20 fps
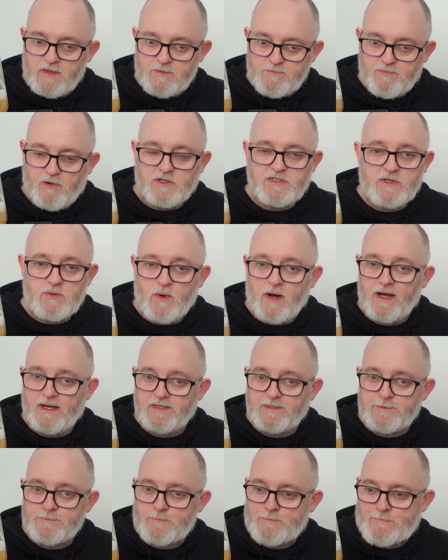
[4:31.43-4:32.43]
body
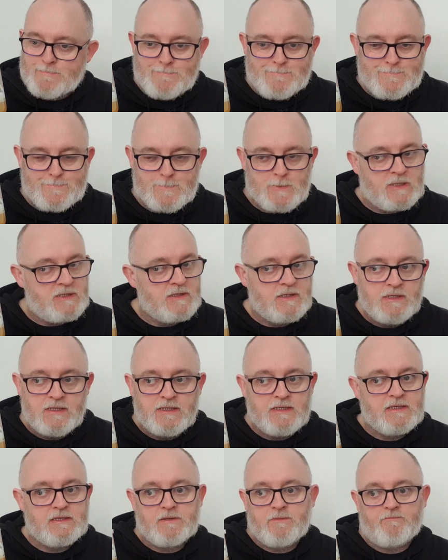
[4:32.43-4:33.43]
wise,
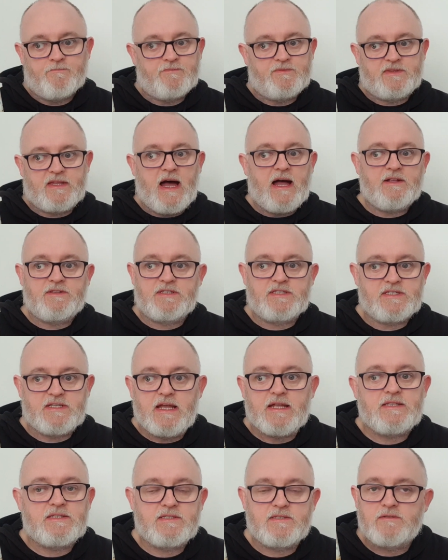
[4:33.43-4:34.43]
that
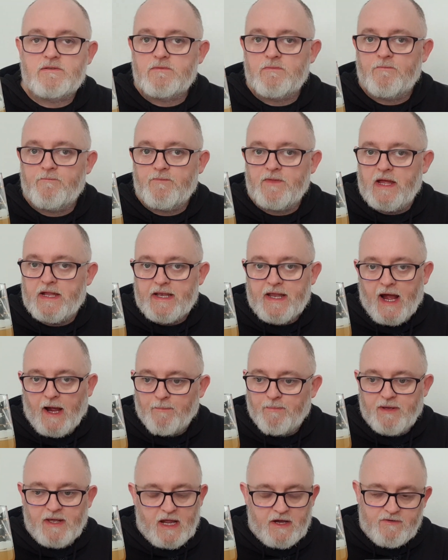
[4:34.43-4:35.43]
sits in the
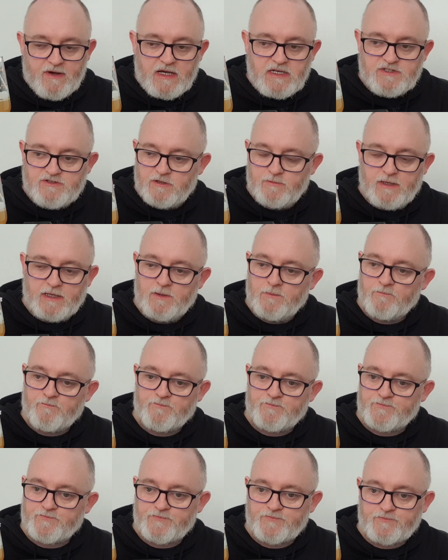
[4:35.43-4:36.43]
IPA range for me.
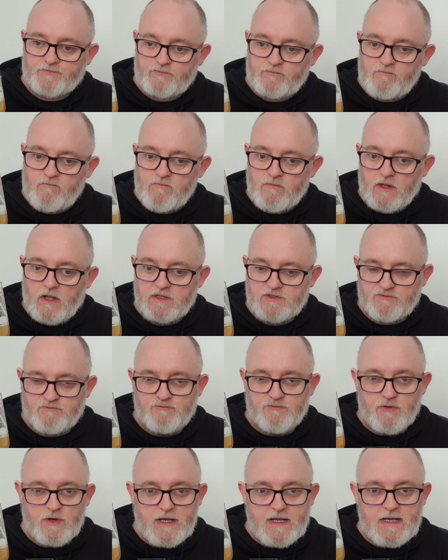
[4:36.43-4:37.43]
It's
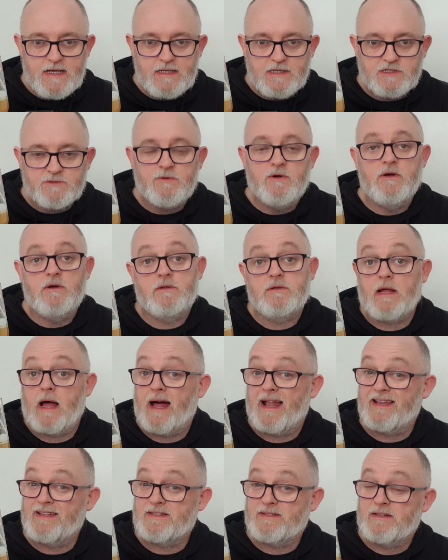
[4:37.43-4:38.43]
really smooth
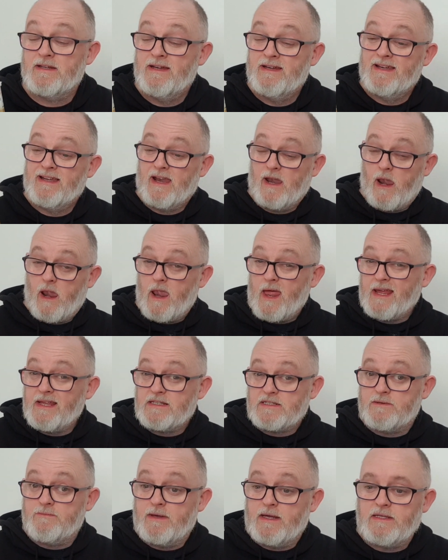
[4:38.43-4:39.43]
and it's light
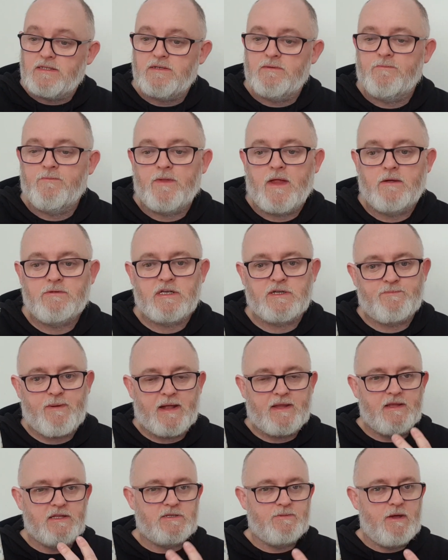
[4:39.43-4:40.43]
to medium. I was
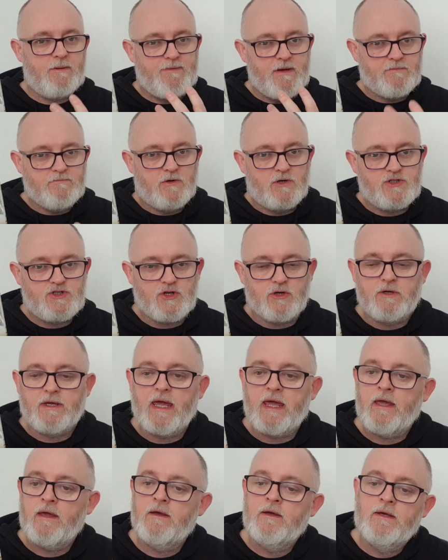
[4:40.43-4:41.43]
expecting to be a bit more
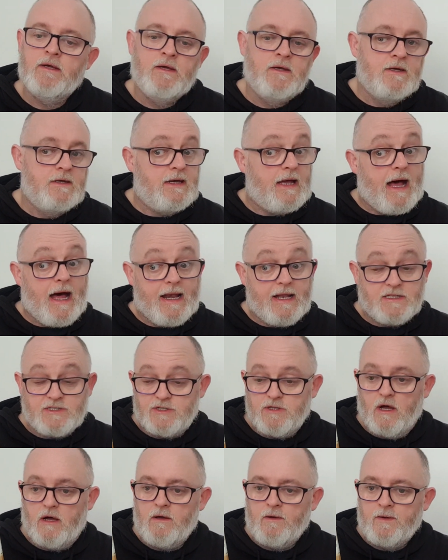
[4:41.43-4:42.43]
chunky and it's
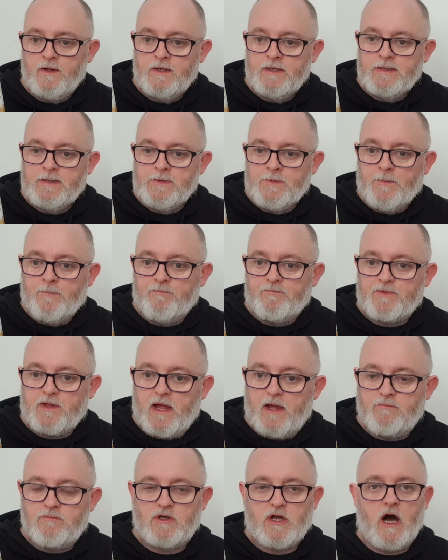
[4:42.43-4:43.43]
not.
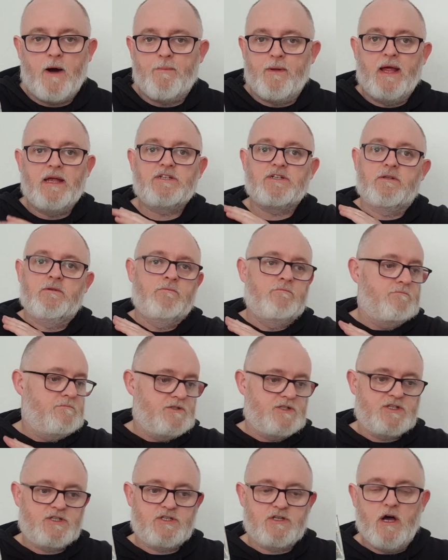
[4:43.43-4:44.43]
Um, carbonation,
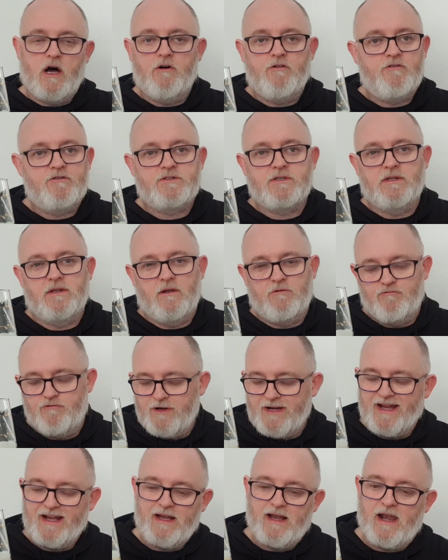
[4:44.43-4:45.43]
soft and
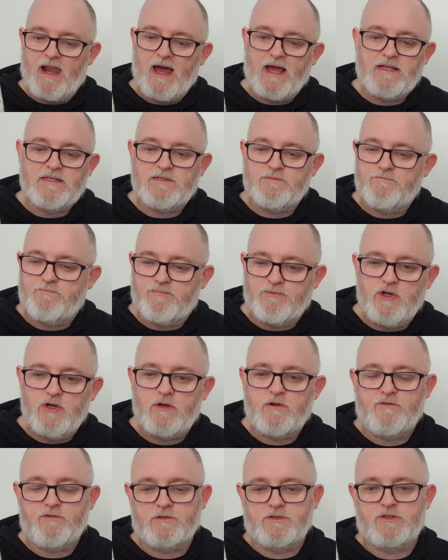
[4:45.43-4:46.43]
really light,
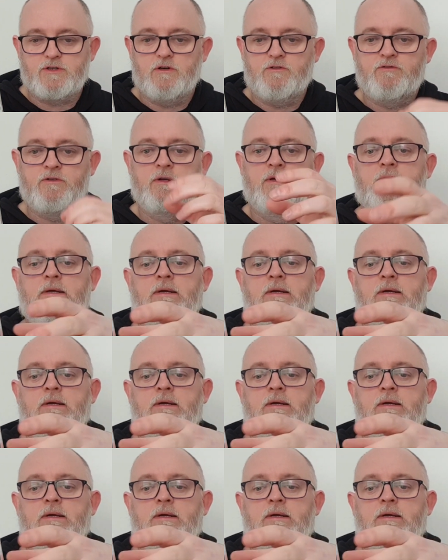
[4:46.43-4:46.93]
beautiful stuff.